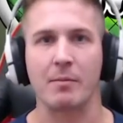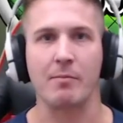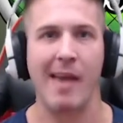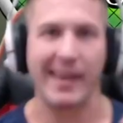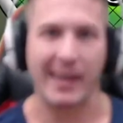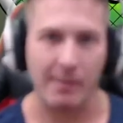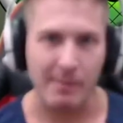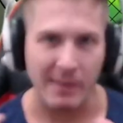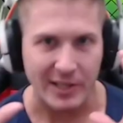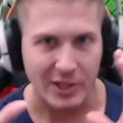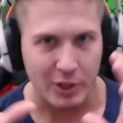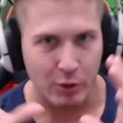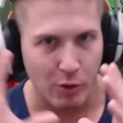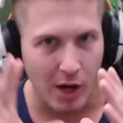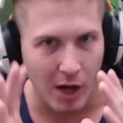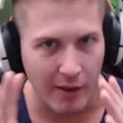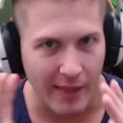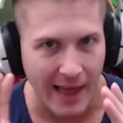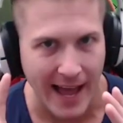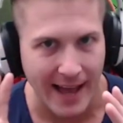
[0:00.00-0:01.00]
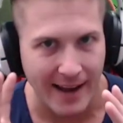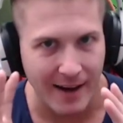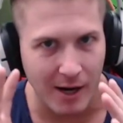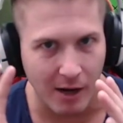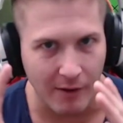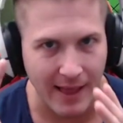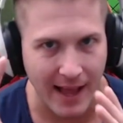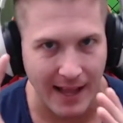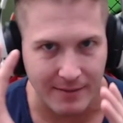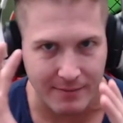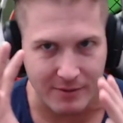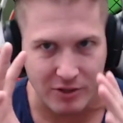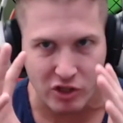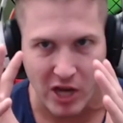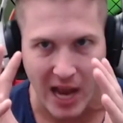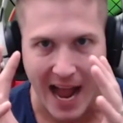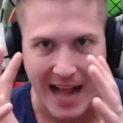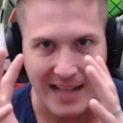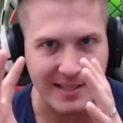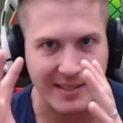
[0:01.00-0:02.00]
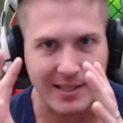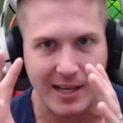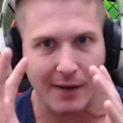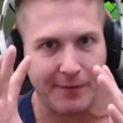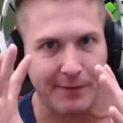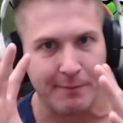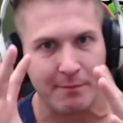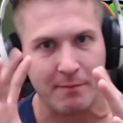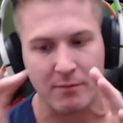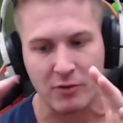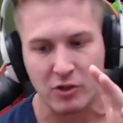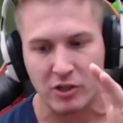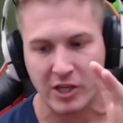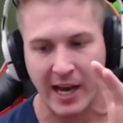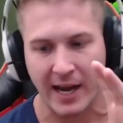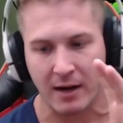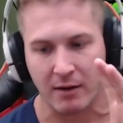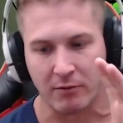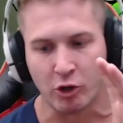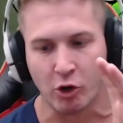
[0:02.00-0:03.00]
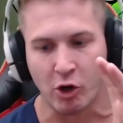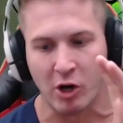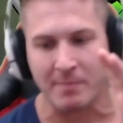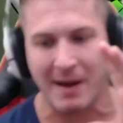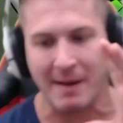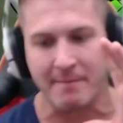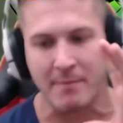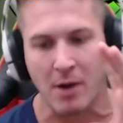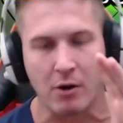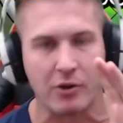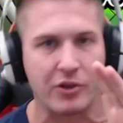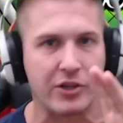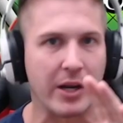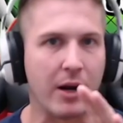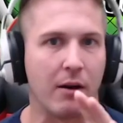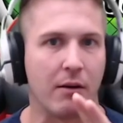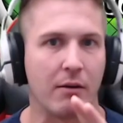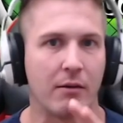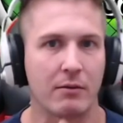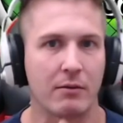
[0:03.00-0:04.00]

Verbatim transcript: Making me do all that, all that chat stuff, kind of ruined my mojo.